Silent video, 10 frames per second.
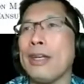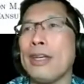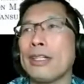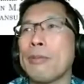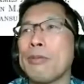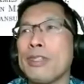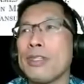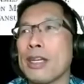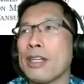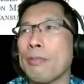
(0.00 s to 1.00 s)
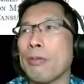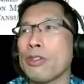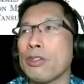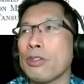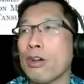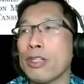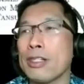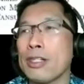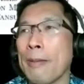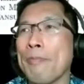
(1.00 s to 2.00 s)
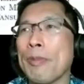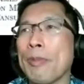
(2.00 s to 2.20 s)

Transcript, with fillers: eclipsing sextuple star system?